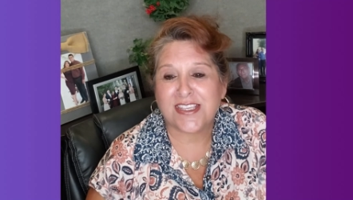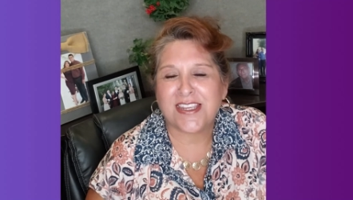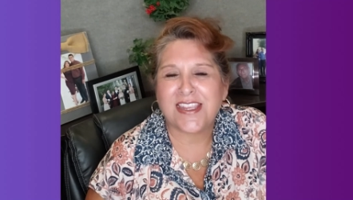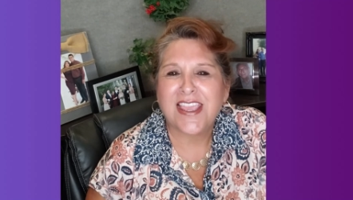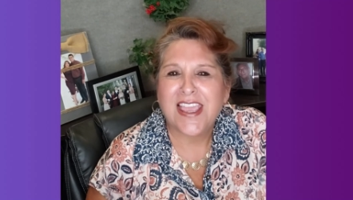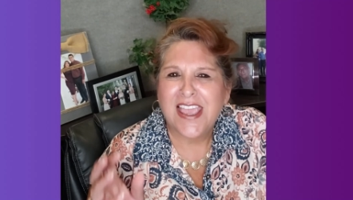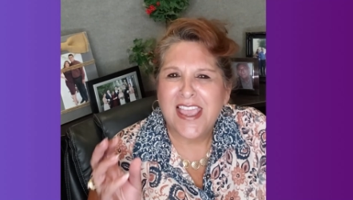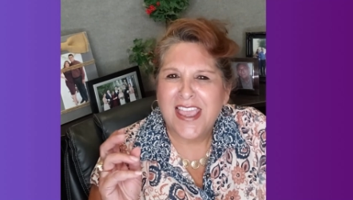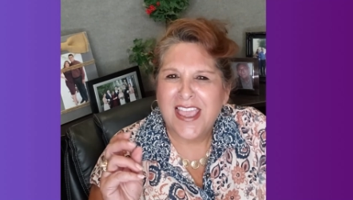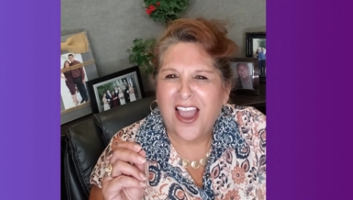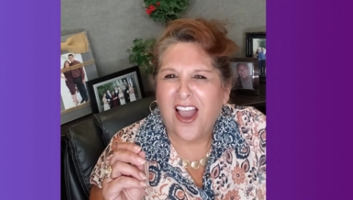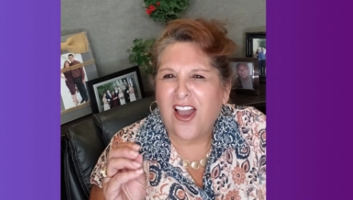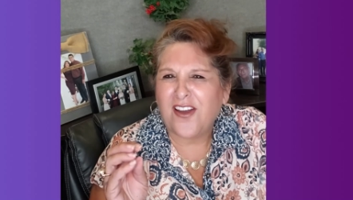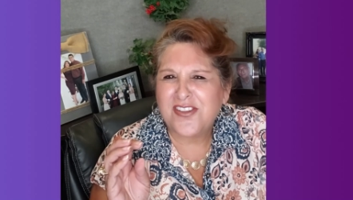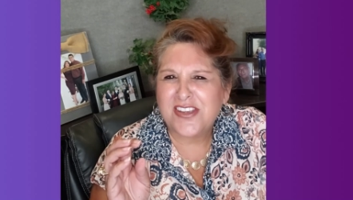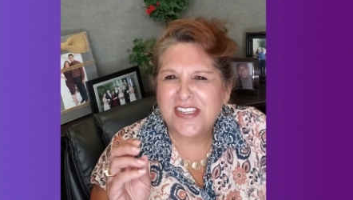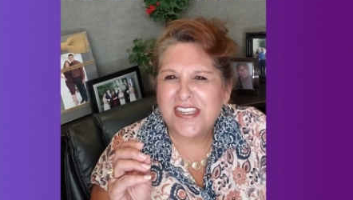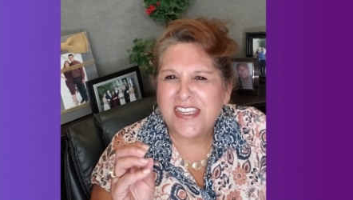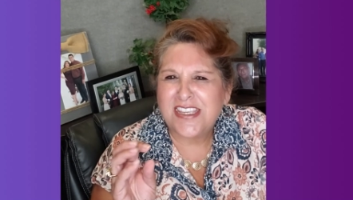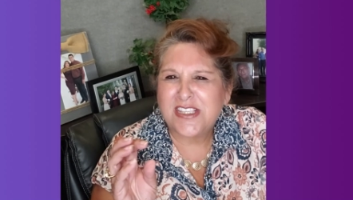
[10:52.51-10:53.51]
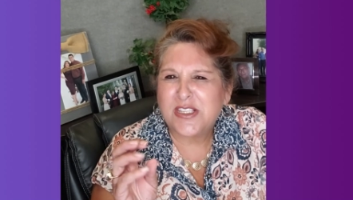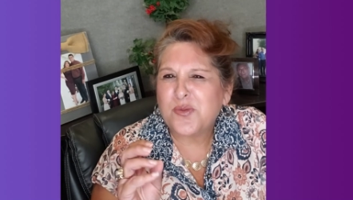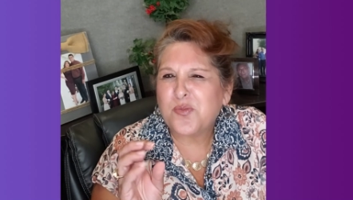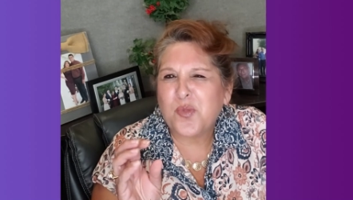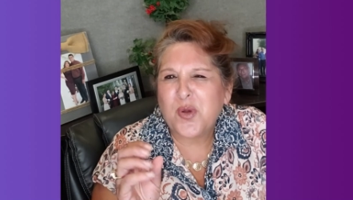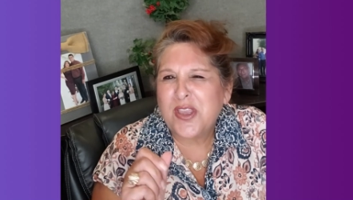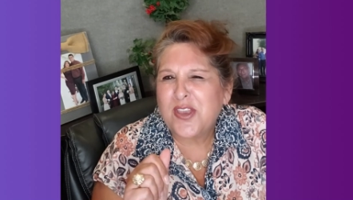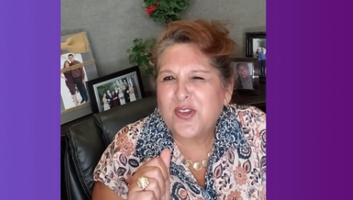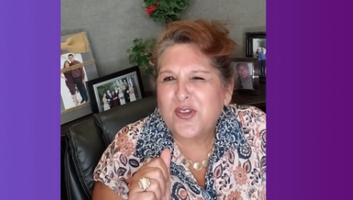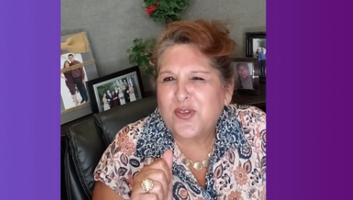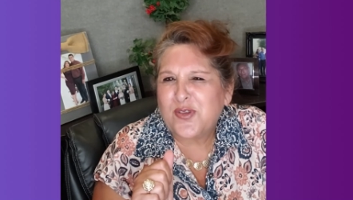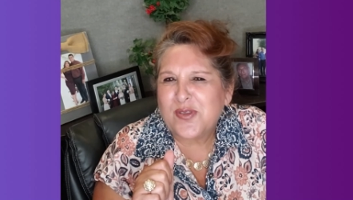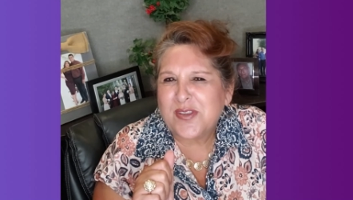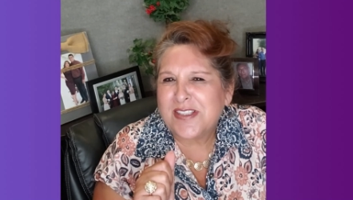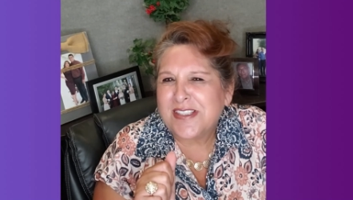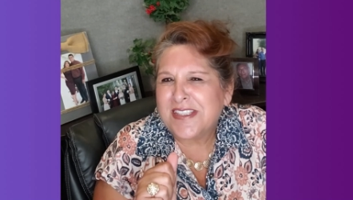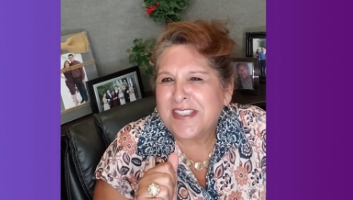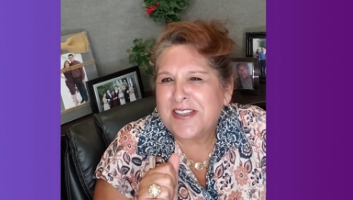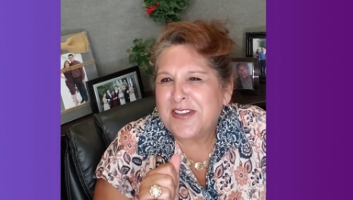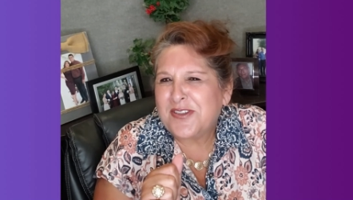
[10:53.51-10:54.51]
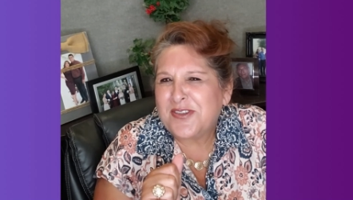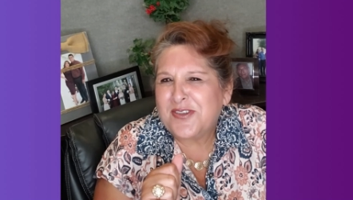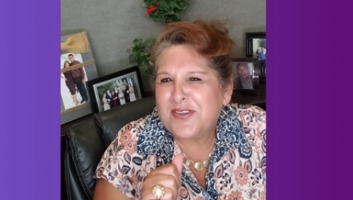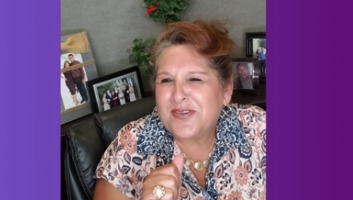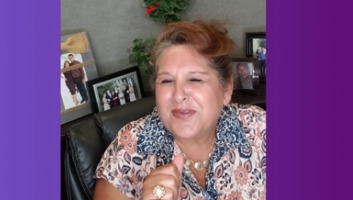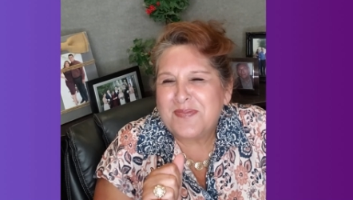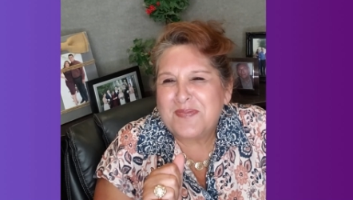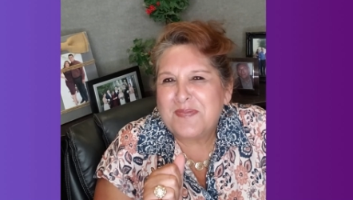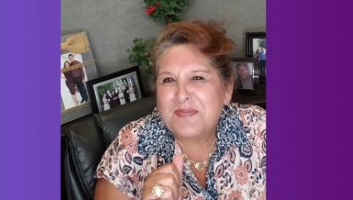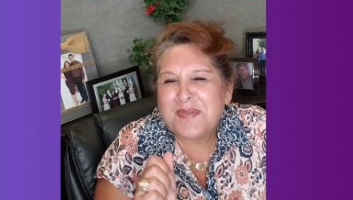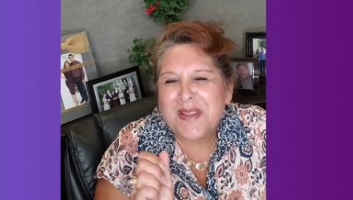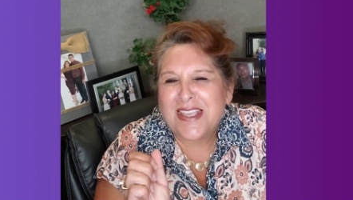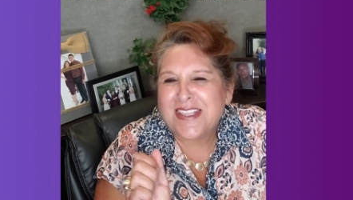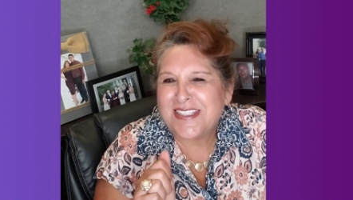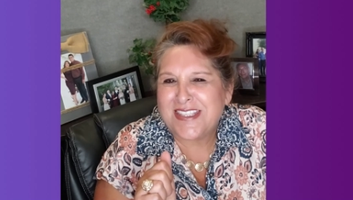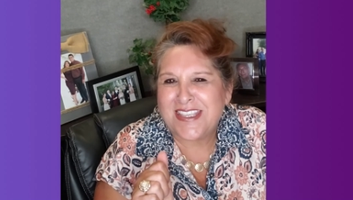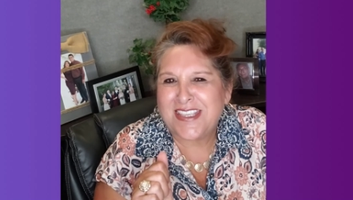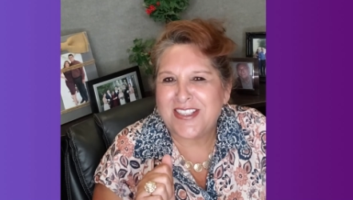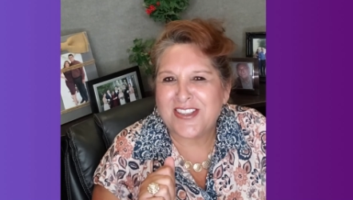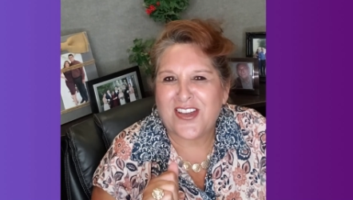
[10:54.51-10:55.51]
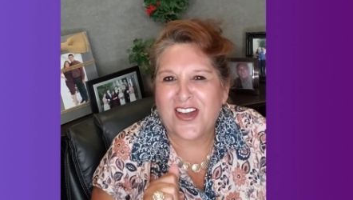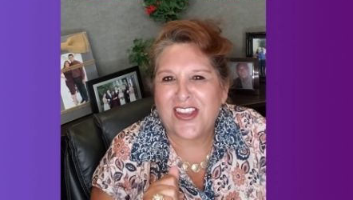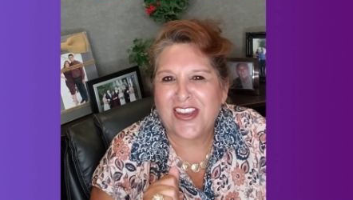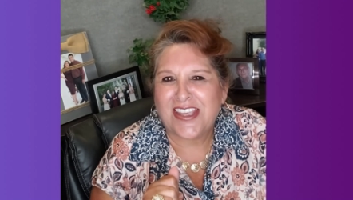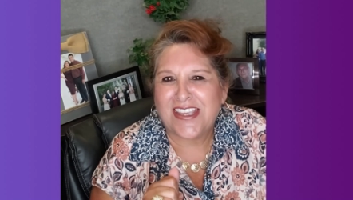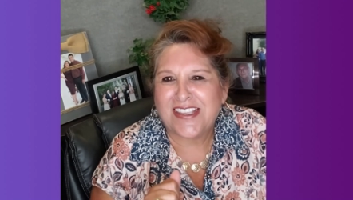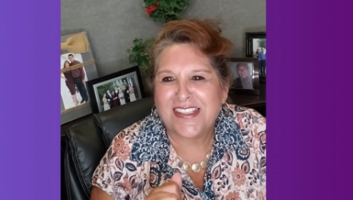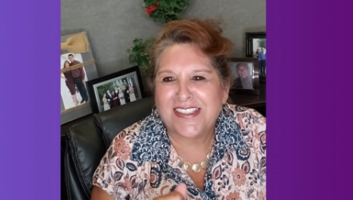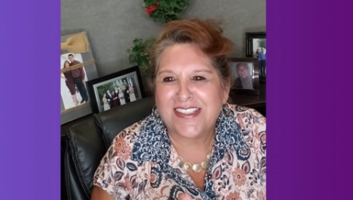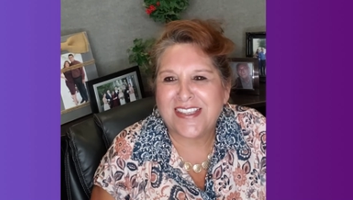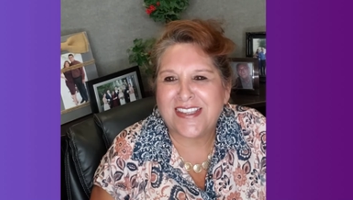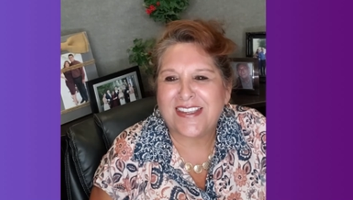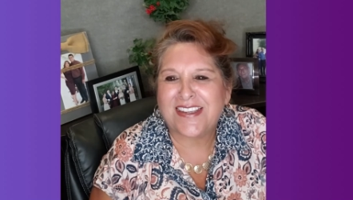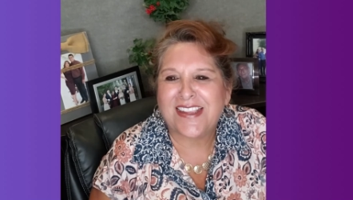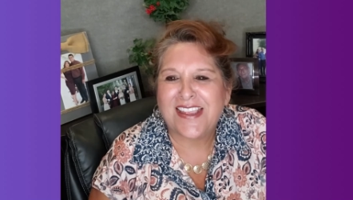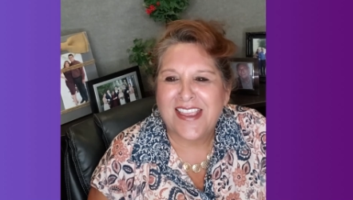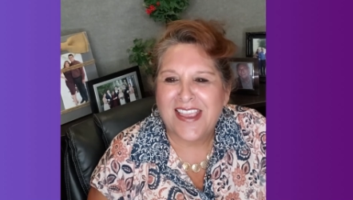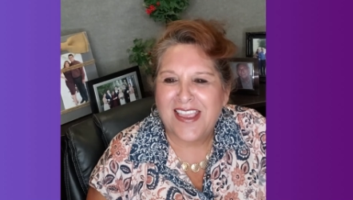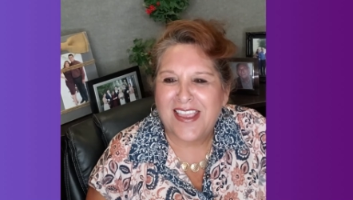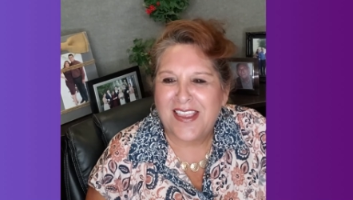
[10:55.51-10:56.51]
And often he sprinkles little blessings on us and